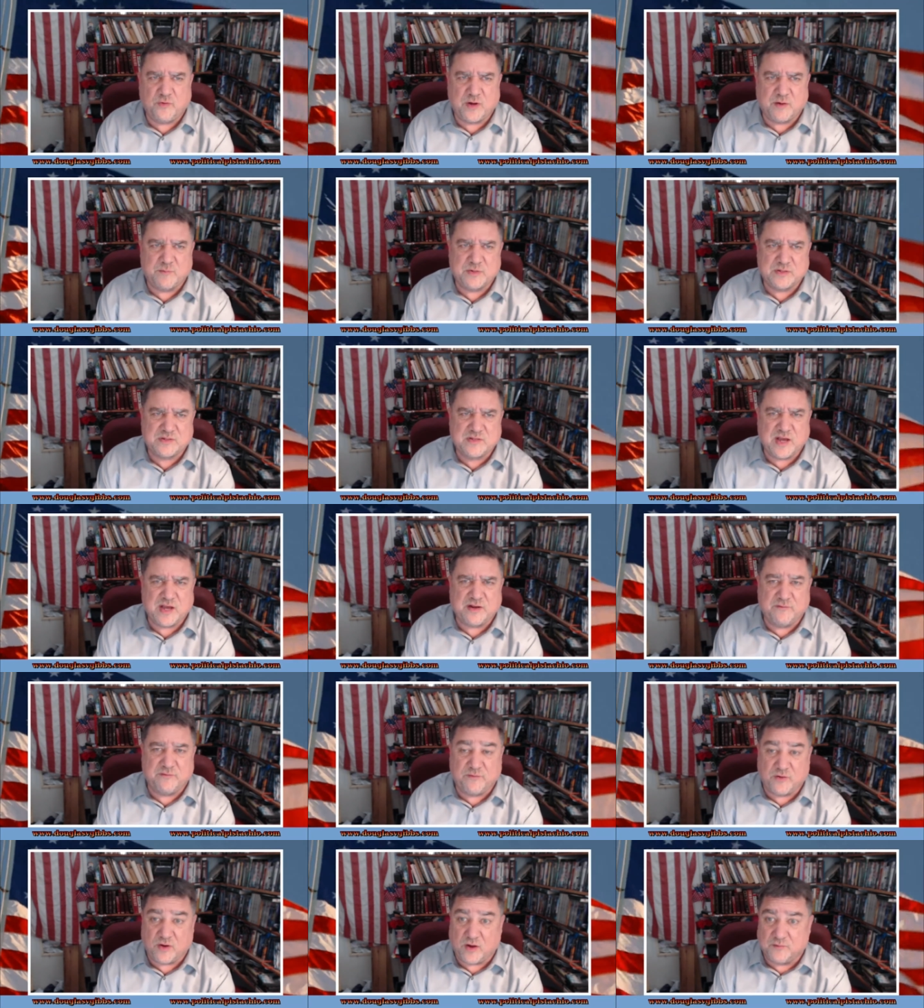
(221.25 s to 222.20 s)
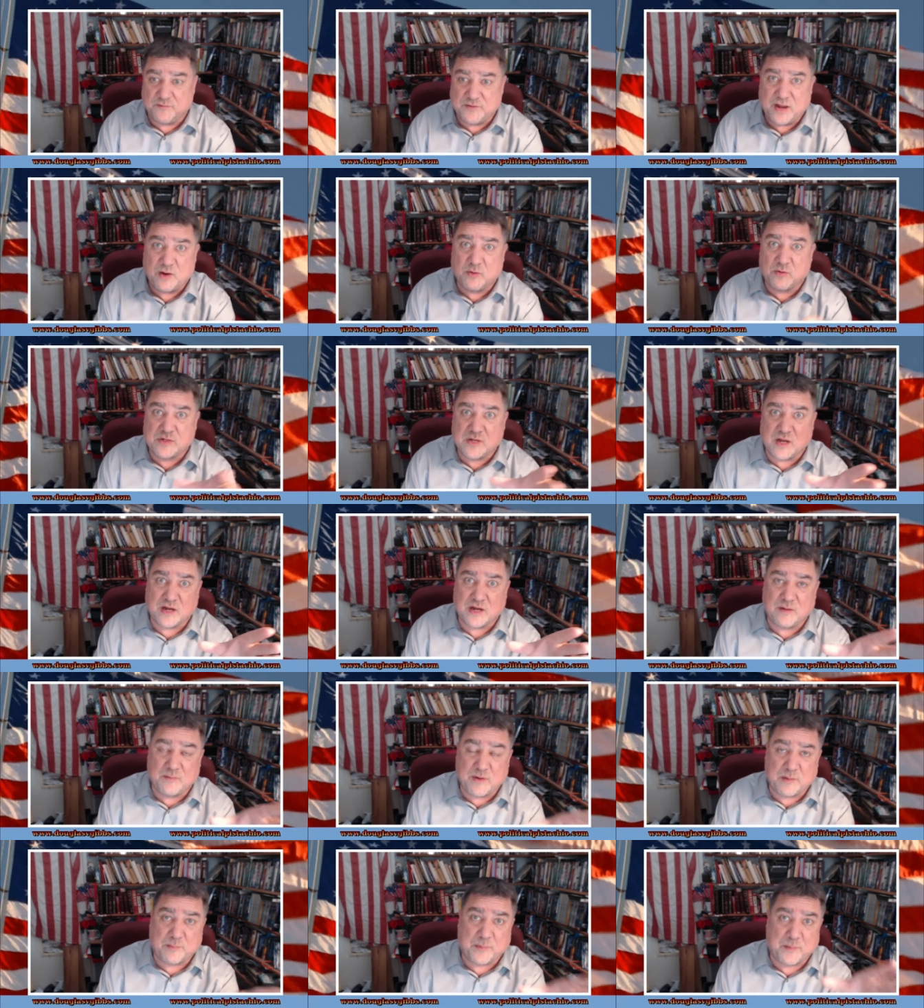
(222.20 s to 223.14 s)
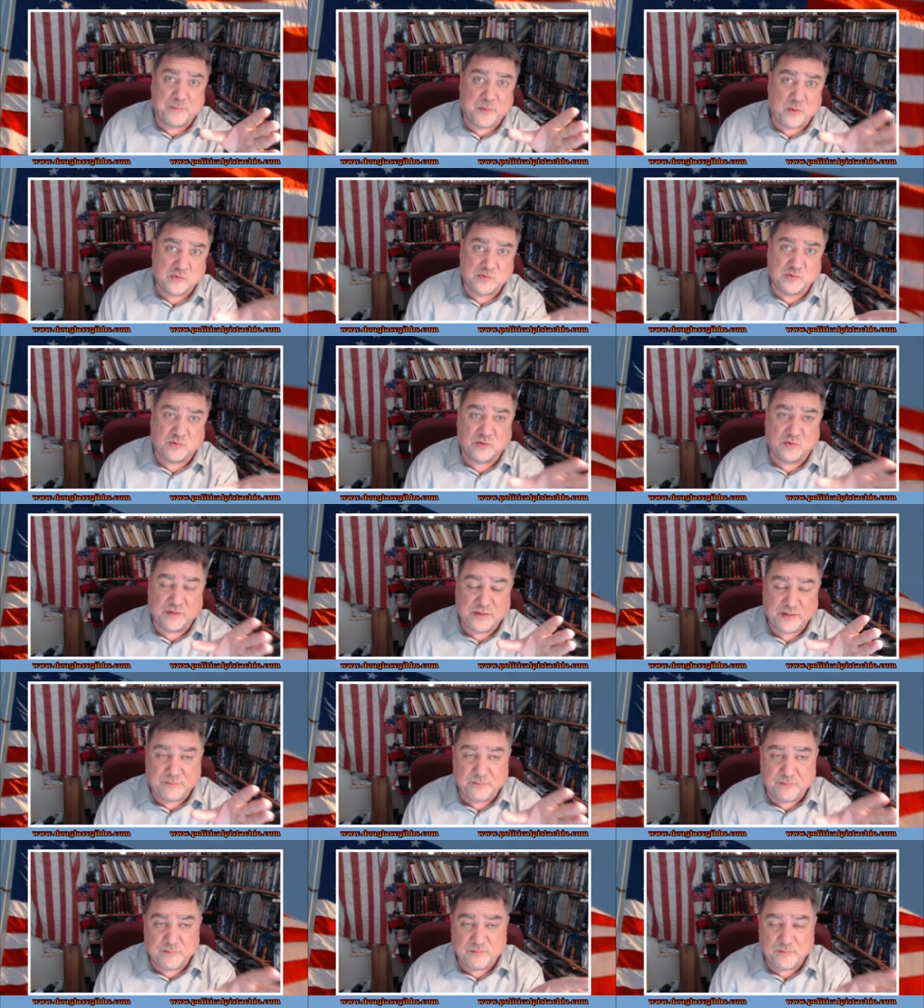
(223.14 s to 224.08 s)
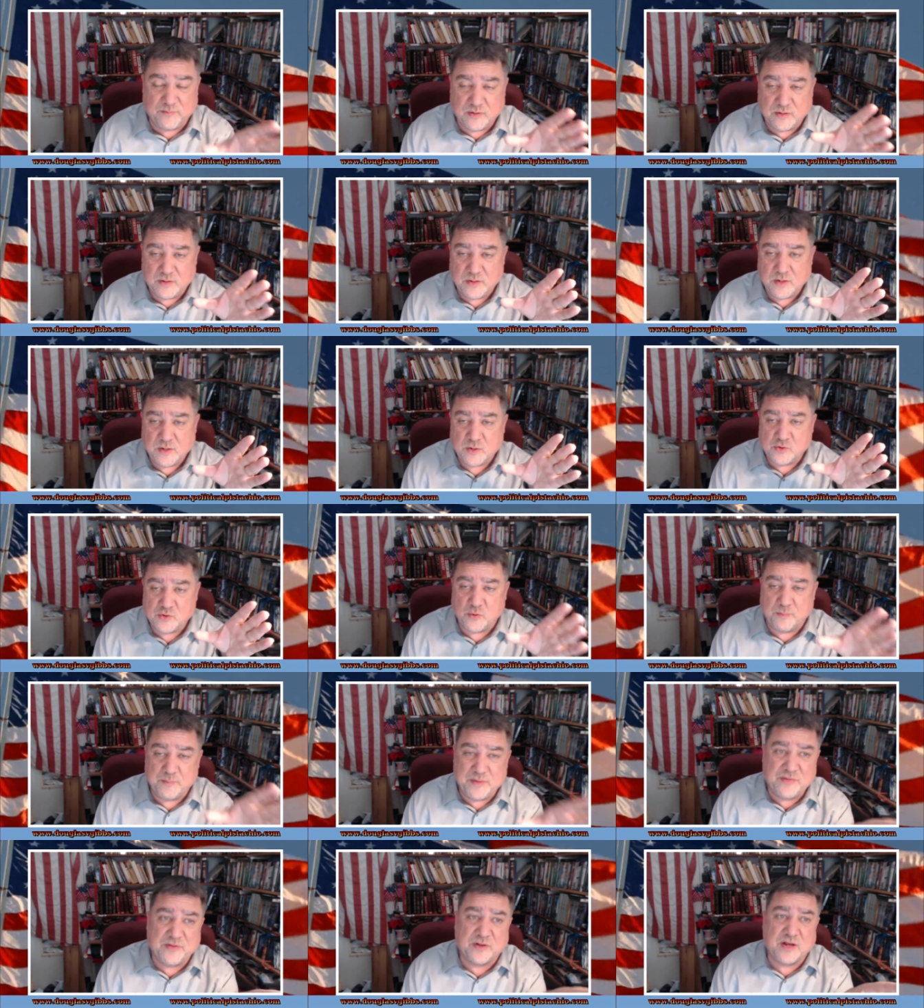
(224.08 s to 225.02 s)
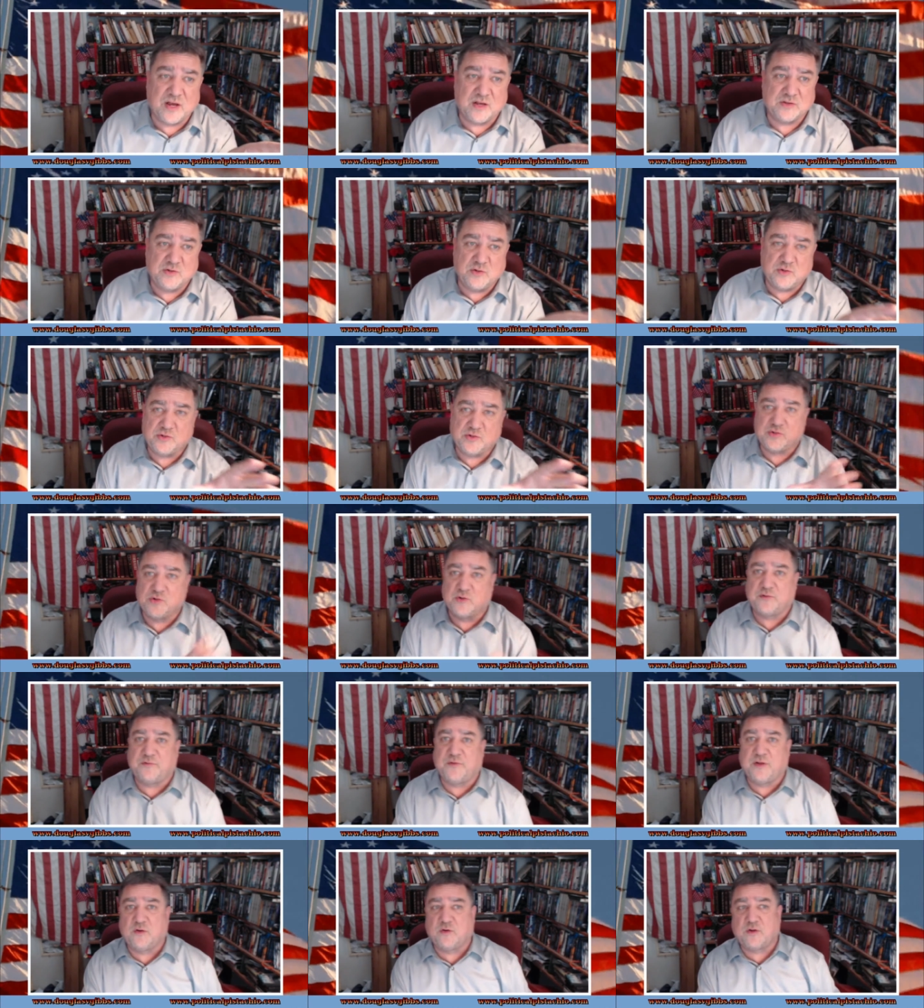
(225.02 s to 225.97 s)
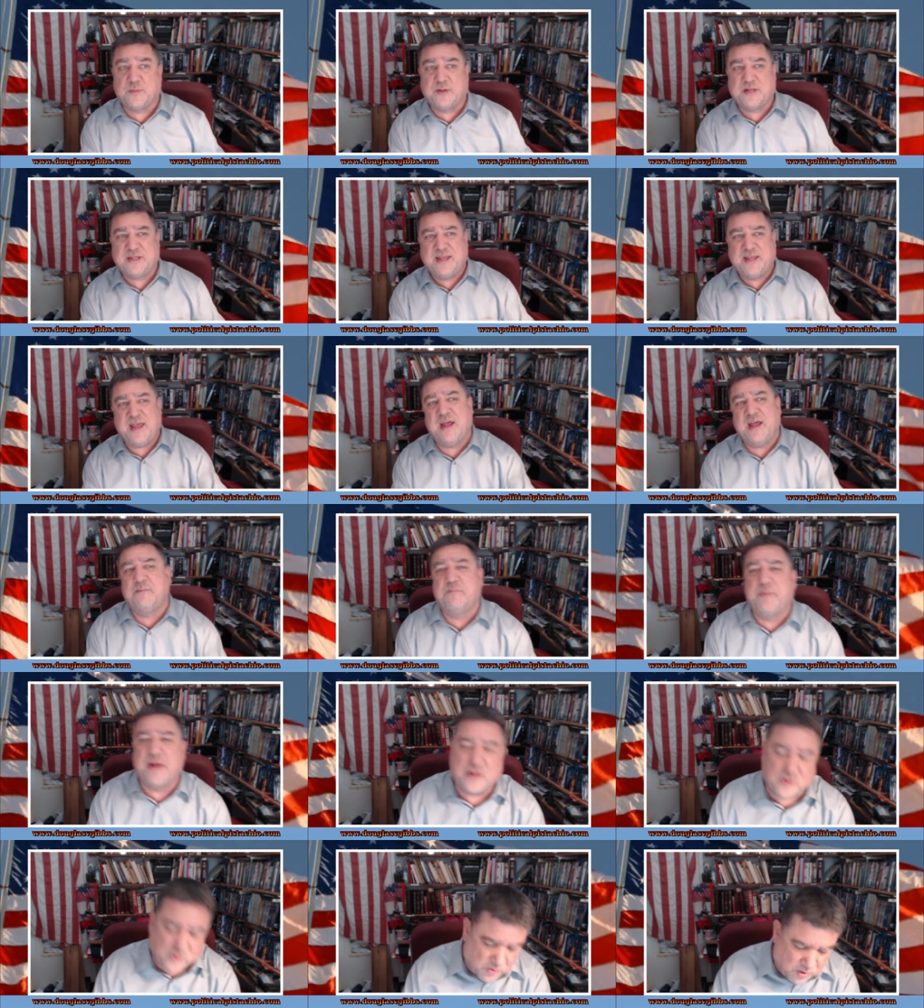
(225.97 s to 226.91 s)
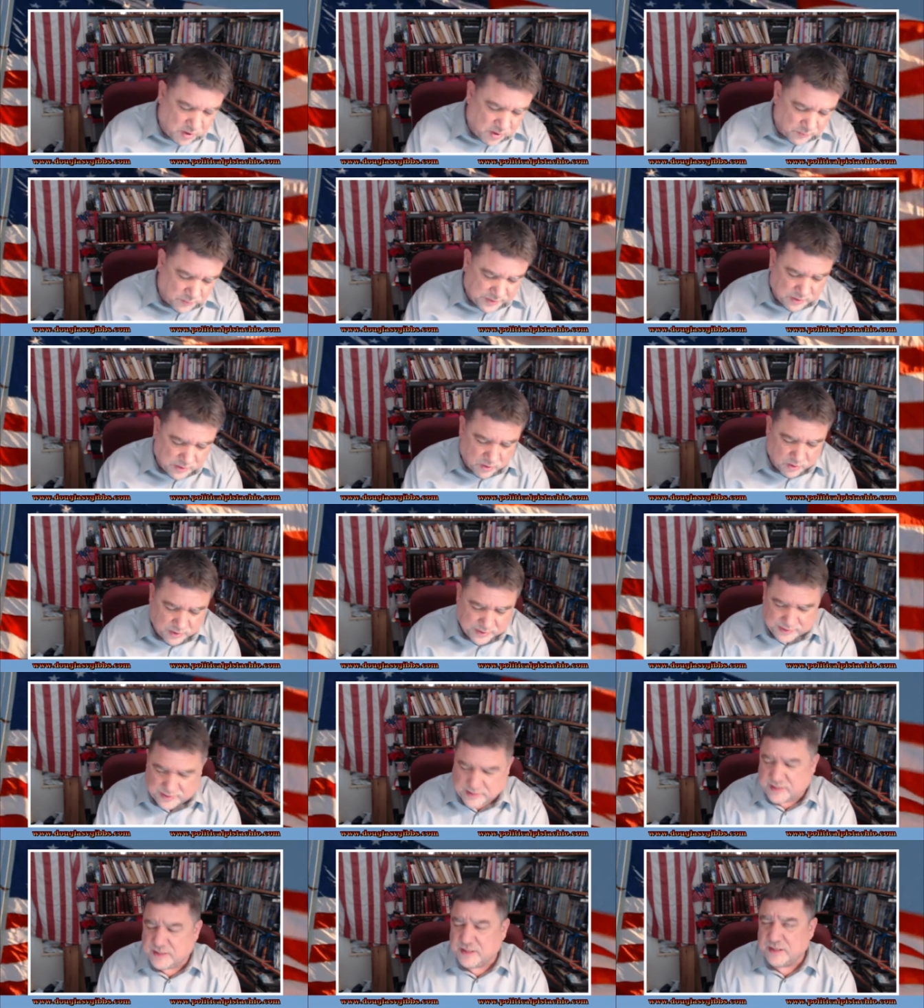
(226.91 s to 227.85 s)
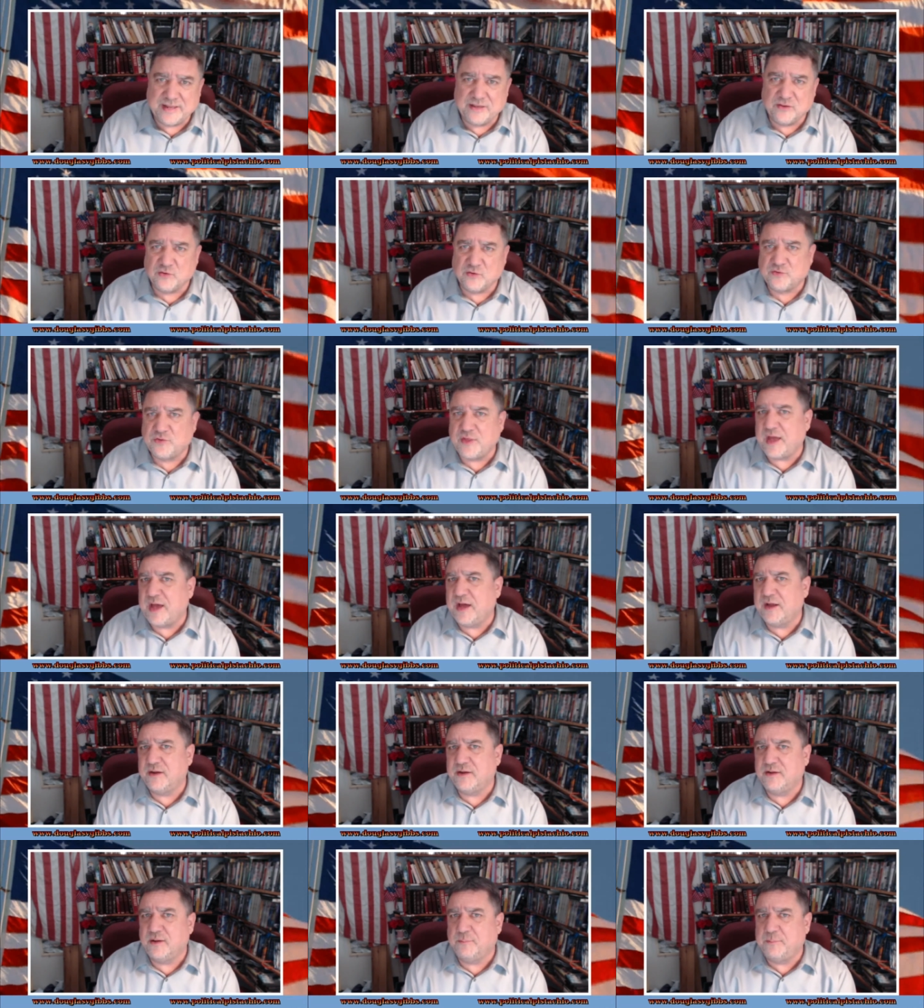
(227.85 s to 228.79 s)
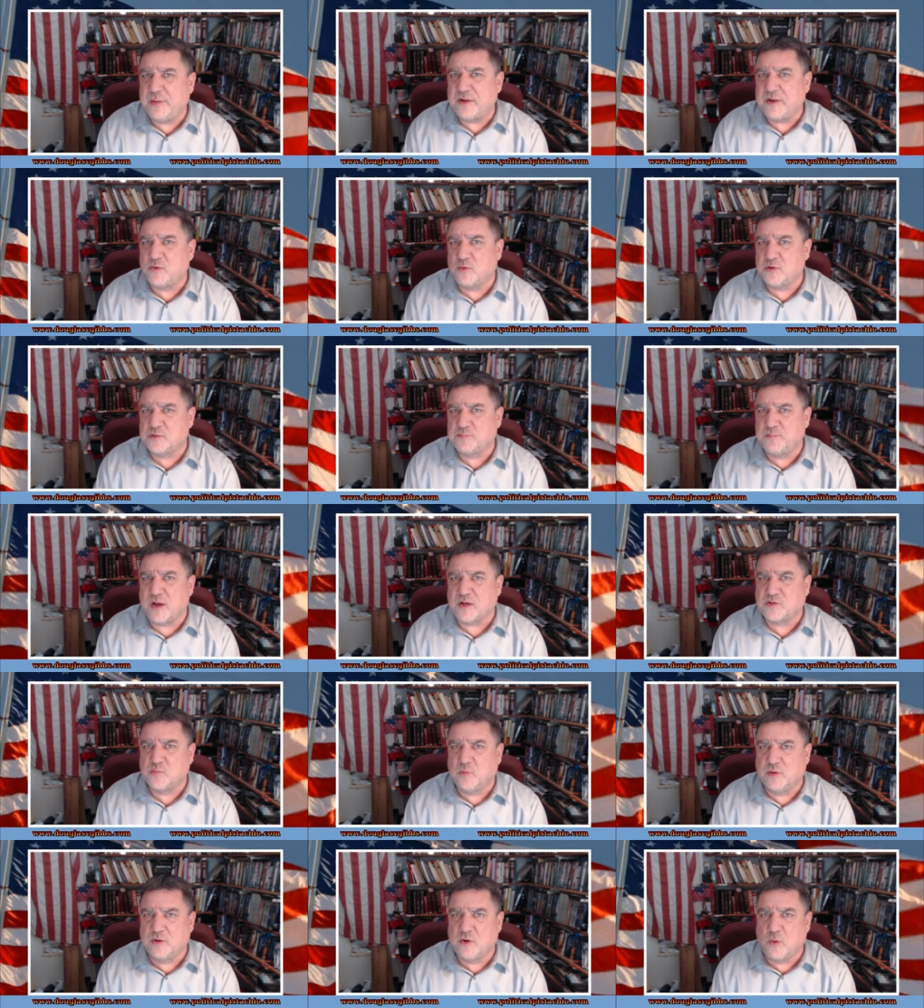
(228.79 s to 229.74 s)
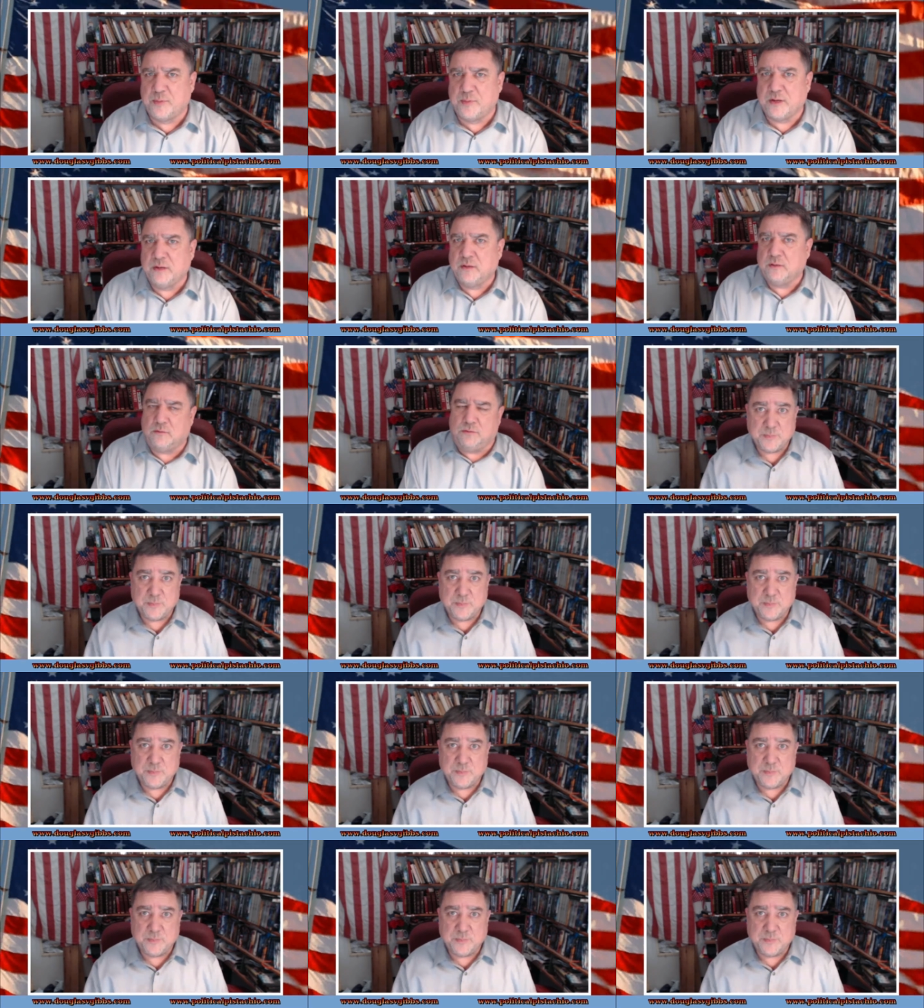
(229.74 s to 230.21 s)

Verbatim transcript: government's gotten involved. Now we're talking about a proposal to amend the Constitution so that the federal government can make a law regarding it. Is that Pandora's box one open?